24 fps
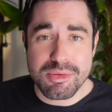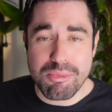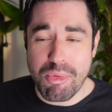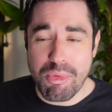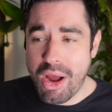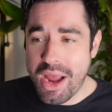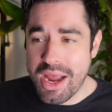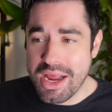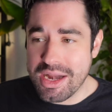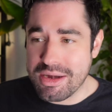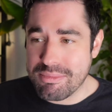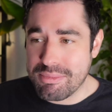the
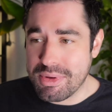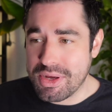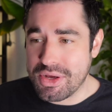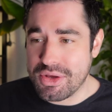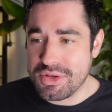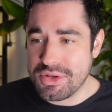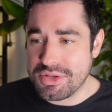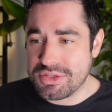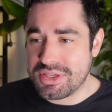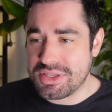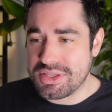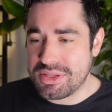brain,
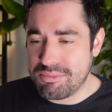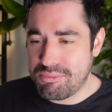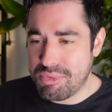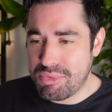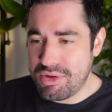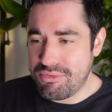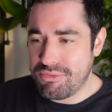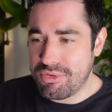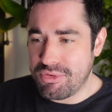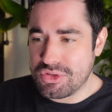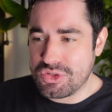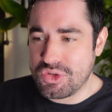because the
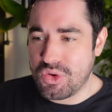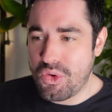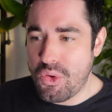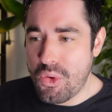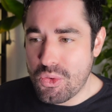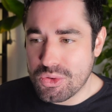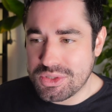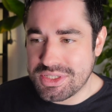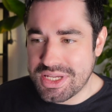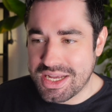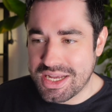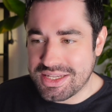prefrontal
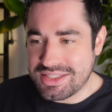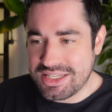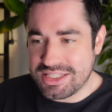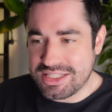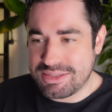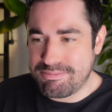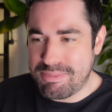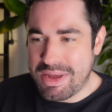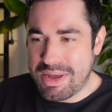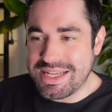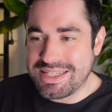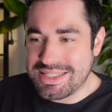cortex is
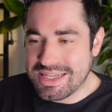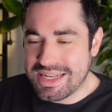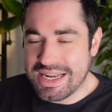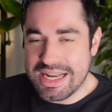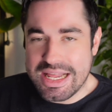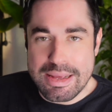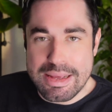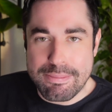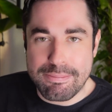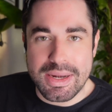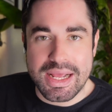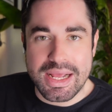
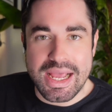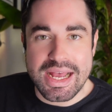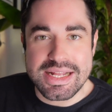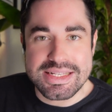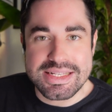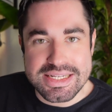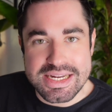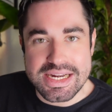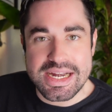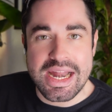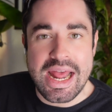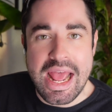basically
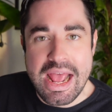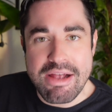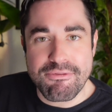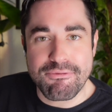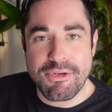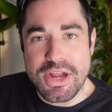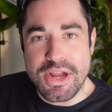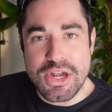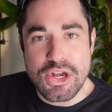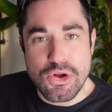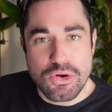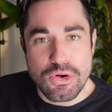implicated in
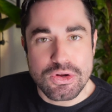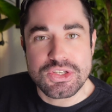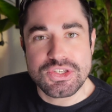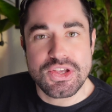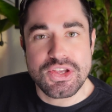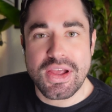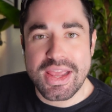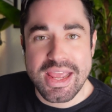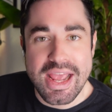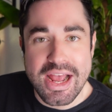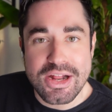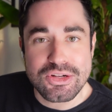every
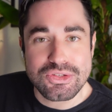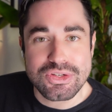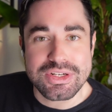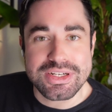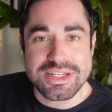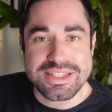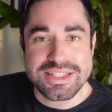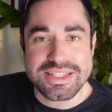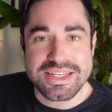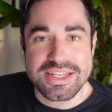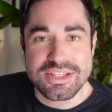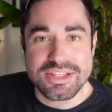neuropsychiatric
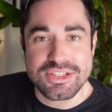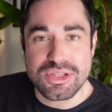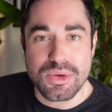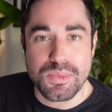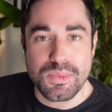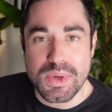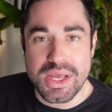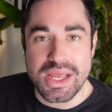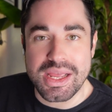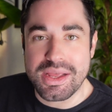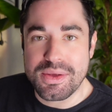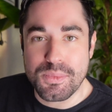disease that
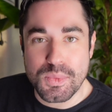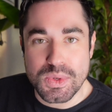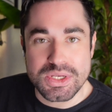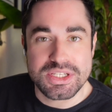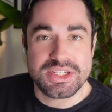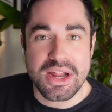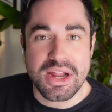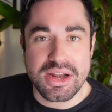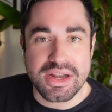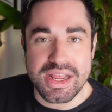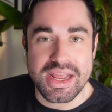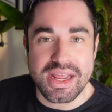we
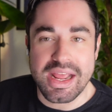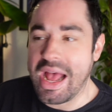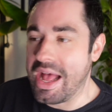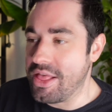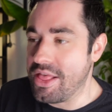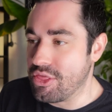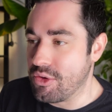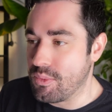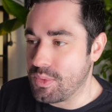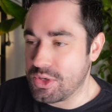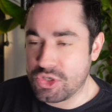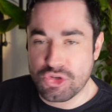study
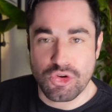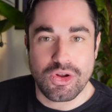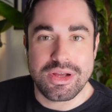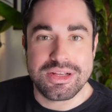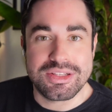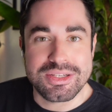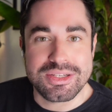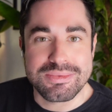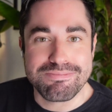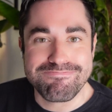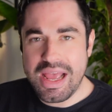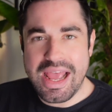and that we
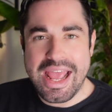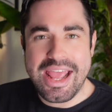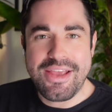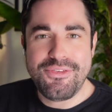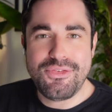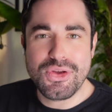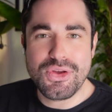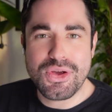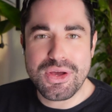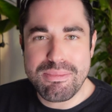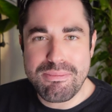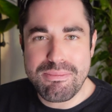treat. If
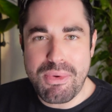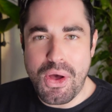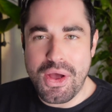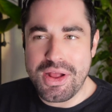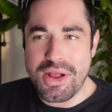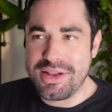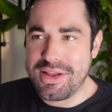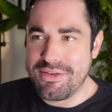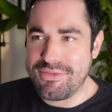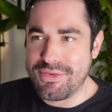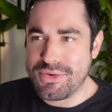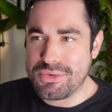you
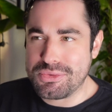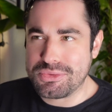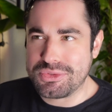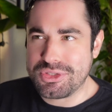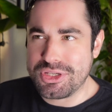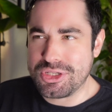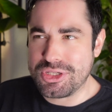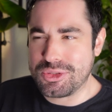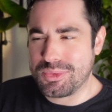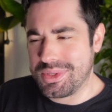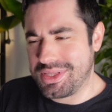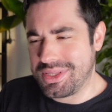combine
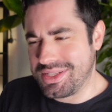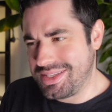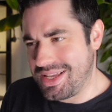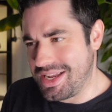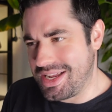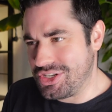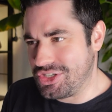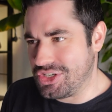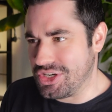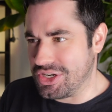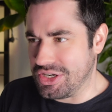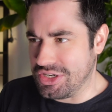difficulties with
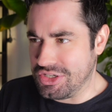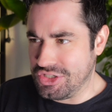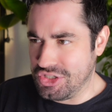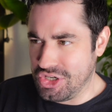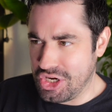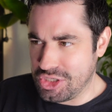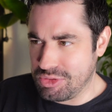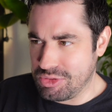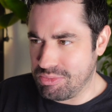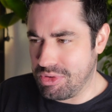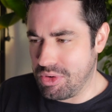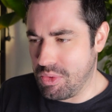attention,
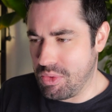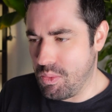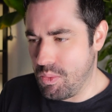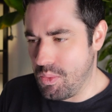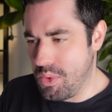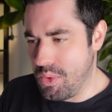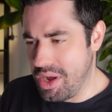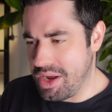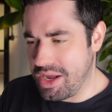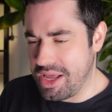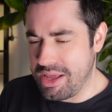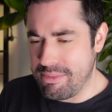judgment,
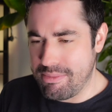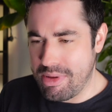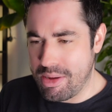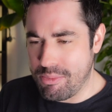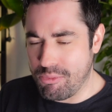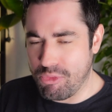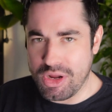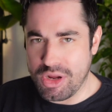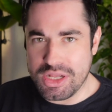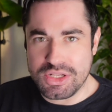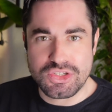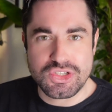working
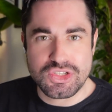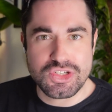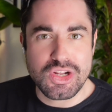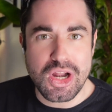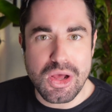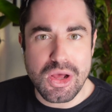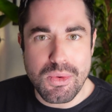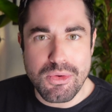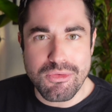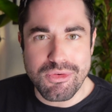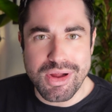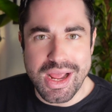memory,
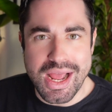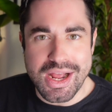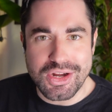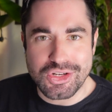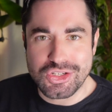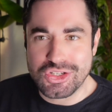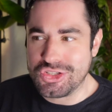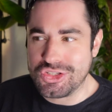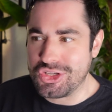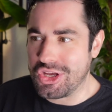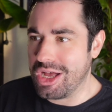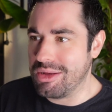slower
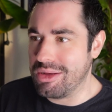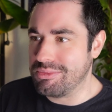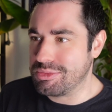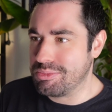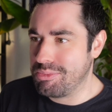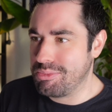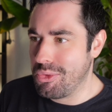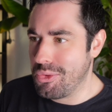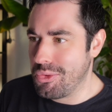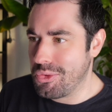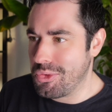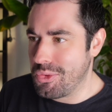reaction times,
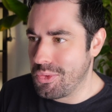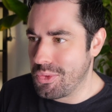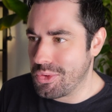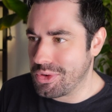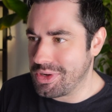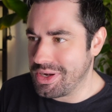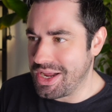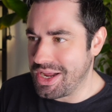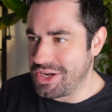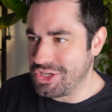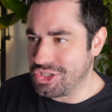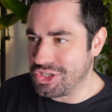poor
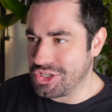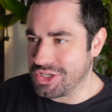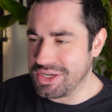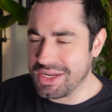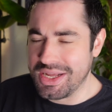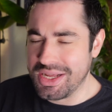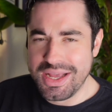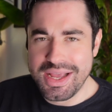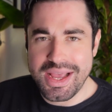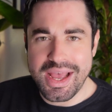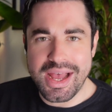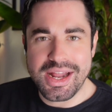coordination,
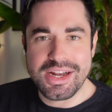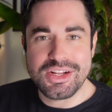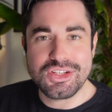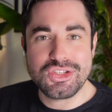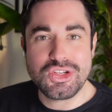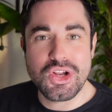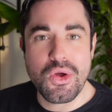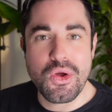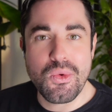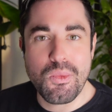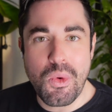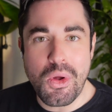and it's
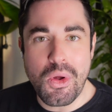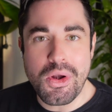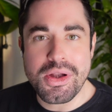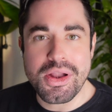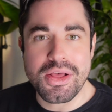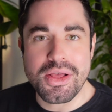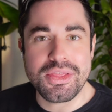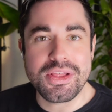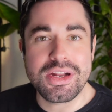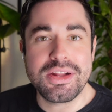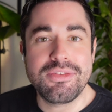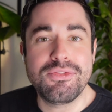no
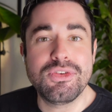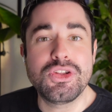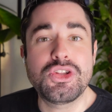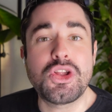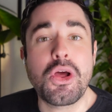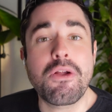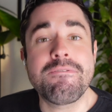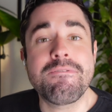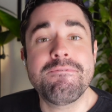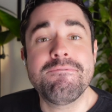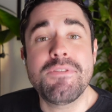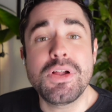wonder that if you
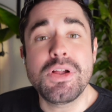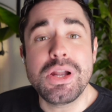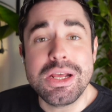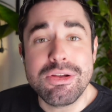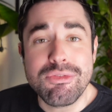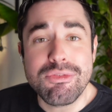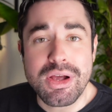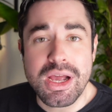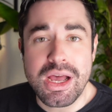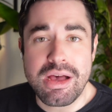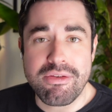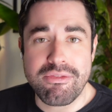don't fully
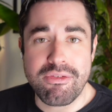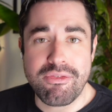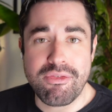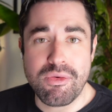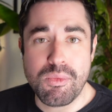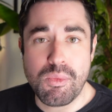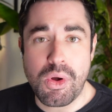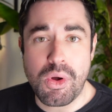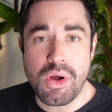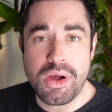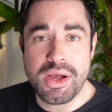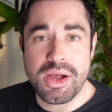recover
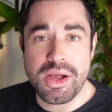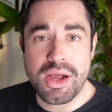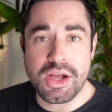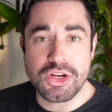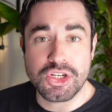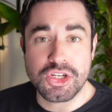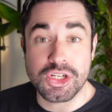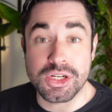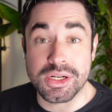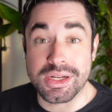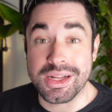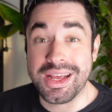from one
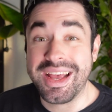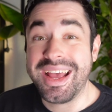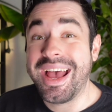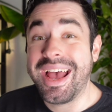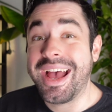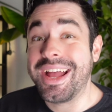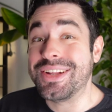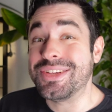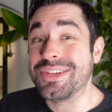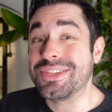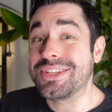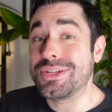concussion
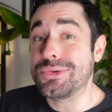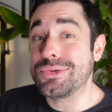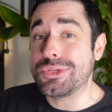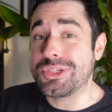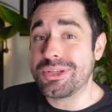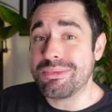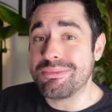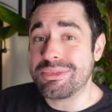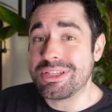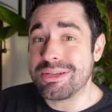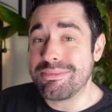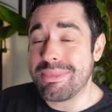and you're still
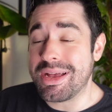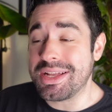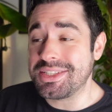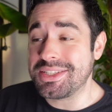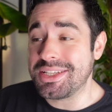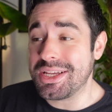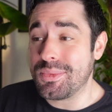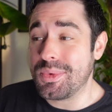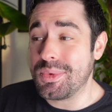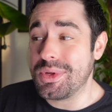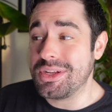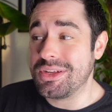
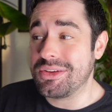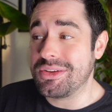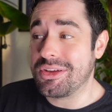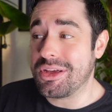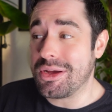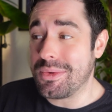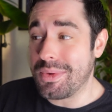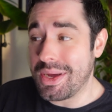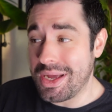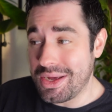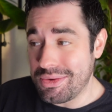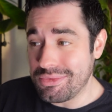symptomatic when you
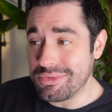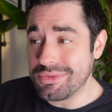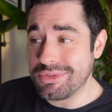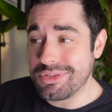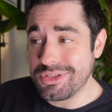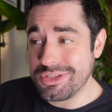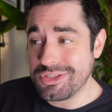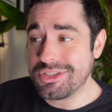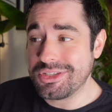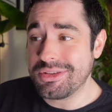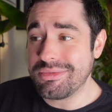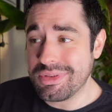go out and
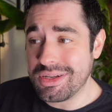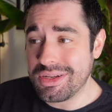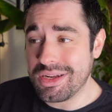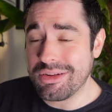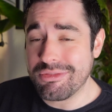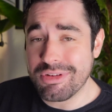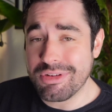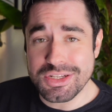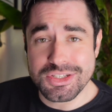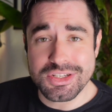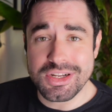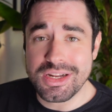do something like
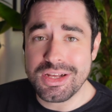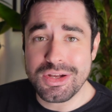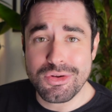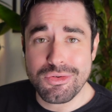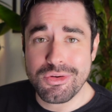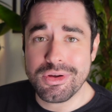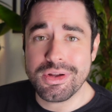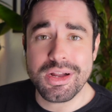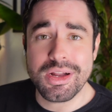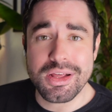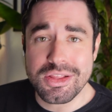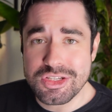wrestling
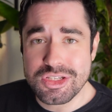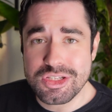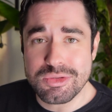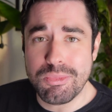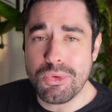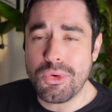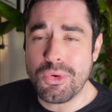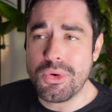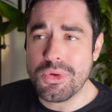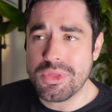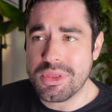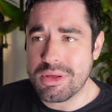or another
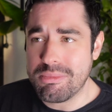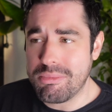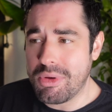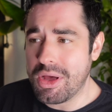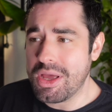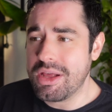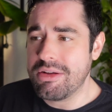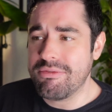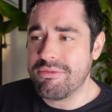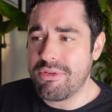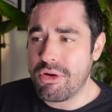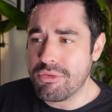sport that
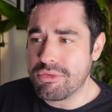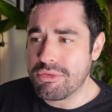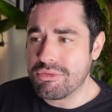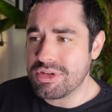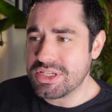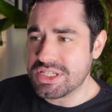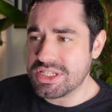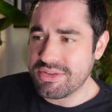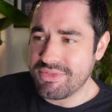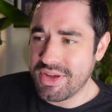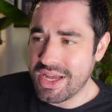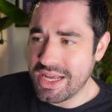might involve the
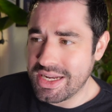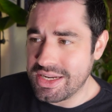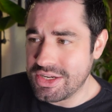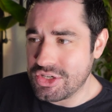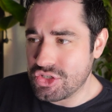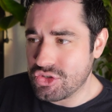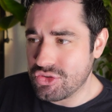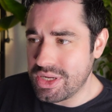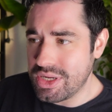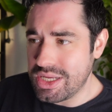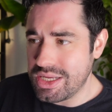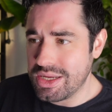risk of a head
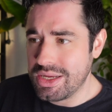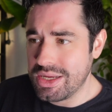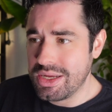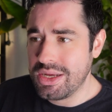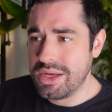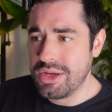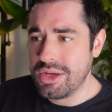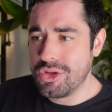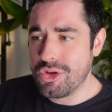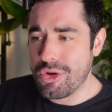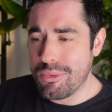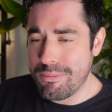injury,
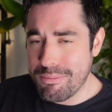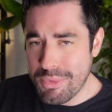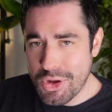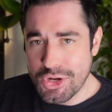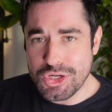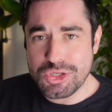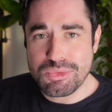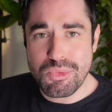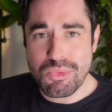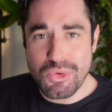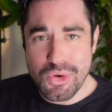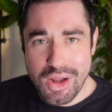you're
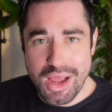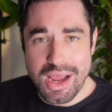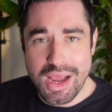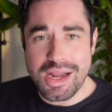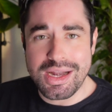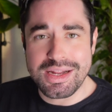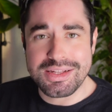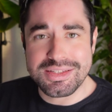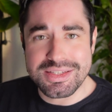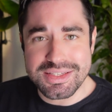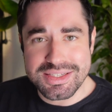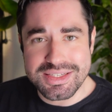much more
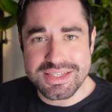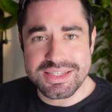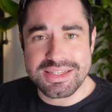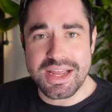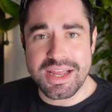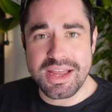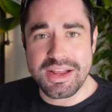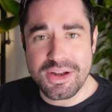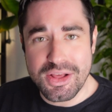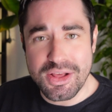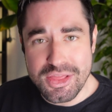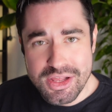likely to
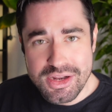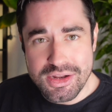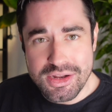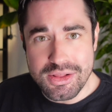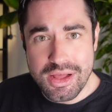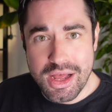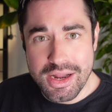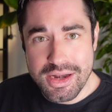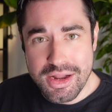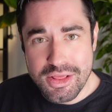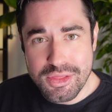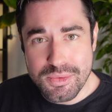sustain
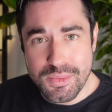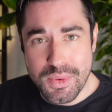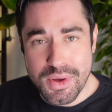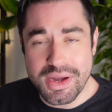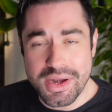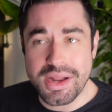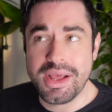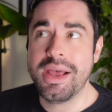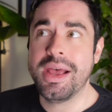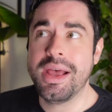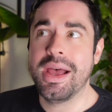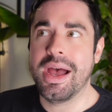another
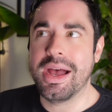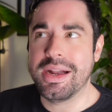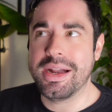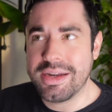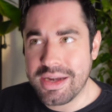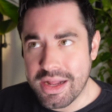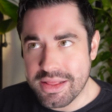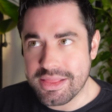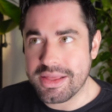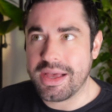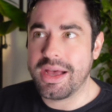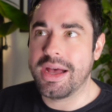one and
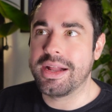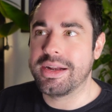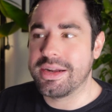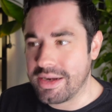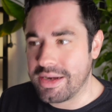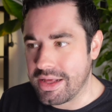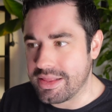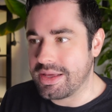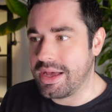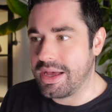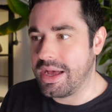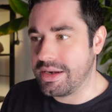another and
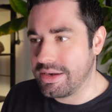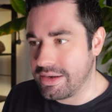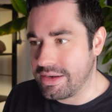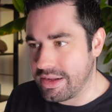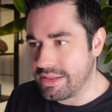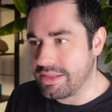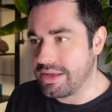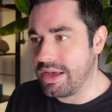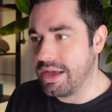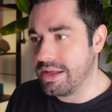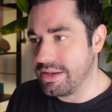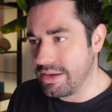another and
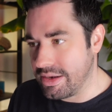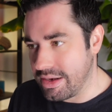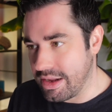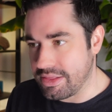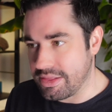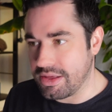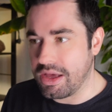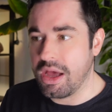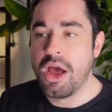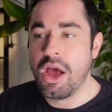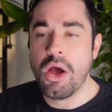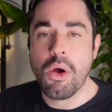another and
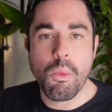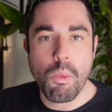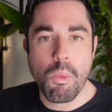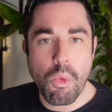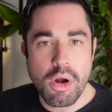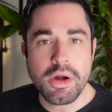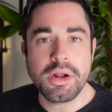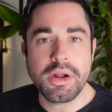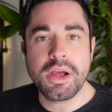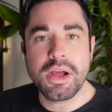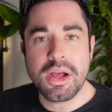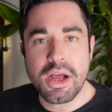another.
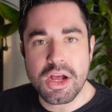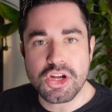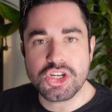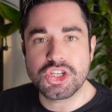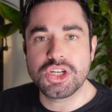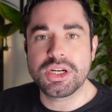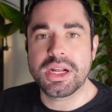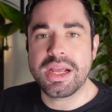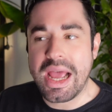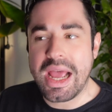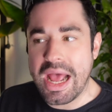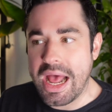One
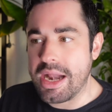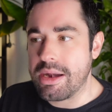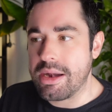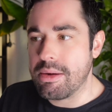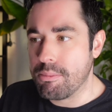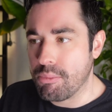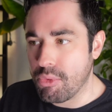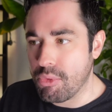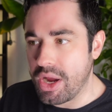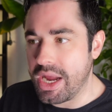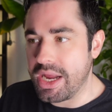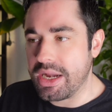concussion can
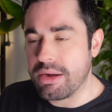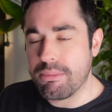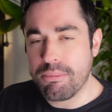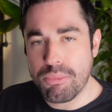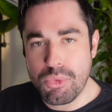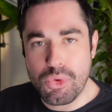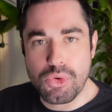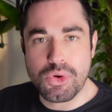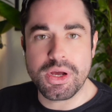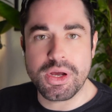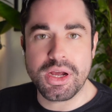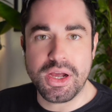breed
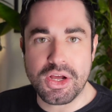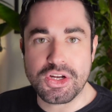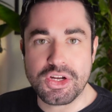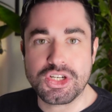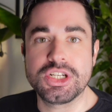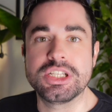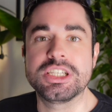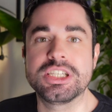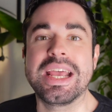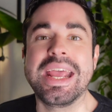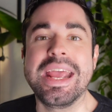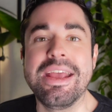more
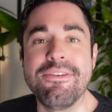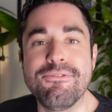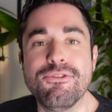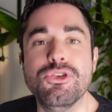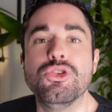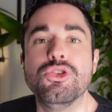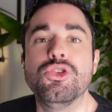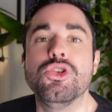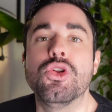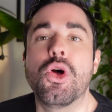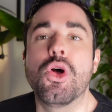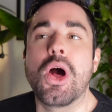concussions if
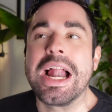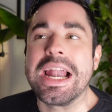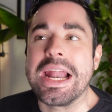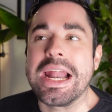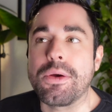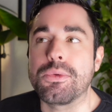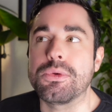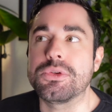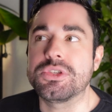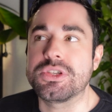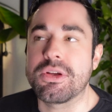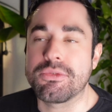you do not
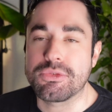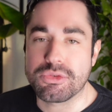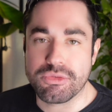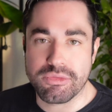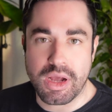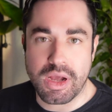allow yourself to